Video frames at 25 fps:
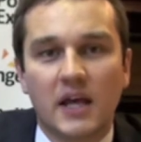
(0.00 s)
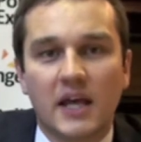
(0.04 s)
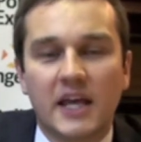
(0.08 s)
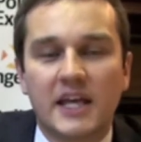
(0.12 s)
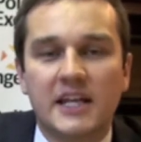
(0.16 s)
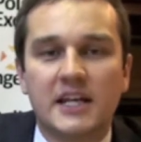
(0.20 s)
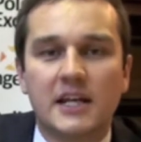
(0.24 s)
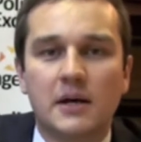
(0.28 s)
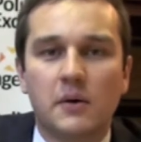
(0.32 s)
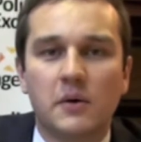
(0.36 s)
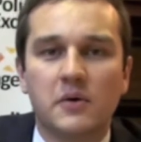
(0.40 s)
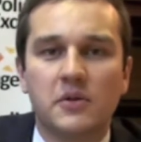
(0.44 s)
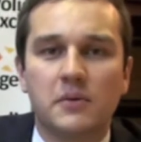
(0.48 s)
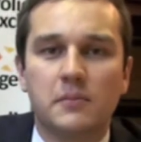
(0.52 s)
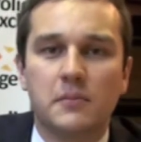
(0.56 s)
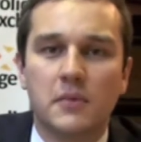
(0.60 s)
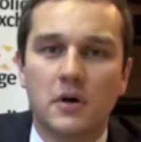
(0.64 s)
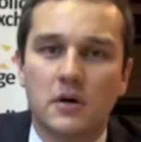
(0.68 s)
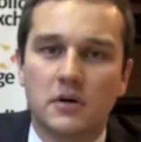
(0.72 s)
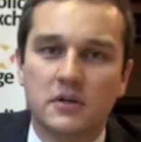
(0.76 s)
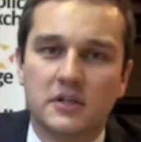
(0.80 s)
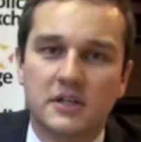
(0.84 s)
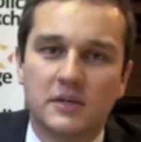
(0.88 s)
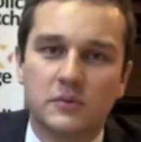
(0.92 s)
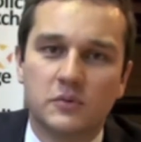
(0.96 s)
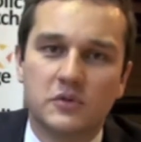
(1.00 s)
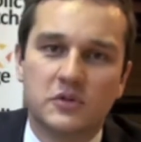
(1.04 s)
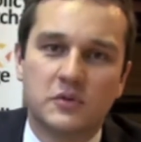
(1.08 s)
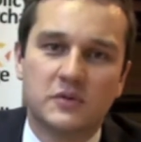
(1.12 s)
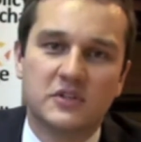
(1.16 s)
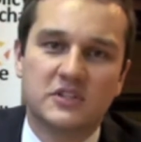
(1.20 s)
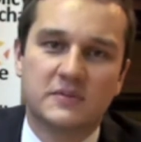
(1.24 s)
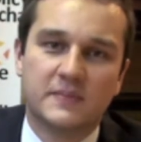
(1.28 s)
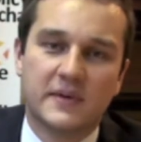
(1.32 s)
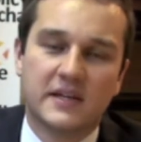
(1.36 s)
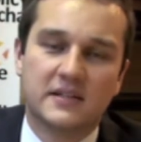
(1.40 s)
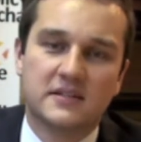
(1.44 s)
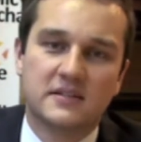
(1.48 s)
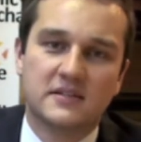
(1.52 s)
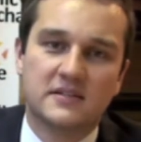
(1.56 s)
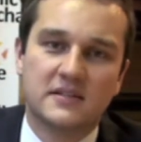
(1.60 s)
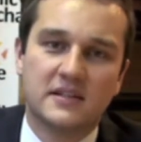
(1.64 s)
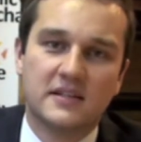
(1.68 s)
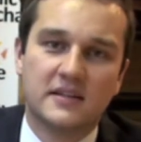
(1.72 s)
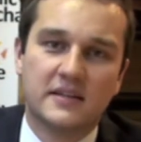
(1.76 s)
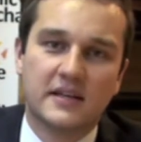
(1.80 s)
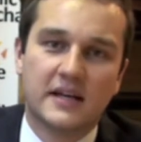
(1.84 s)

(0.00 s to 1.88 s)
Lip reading: In no other market would you expect to see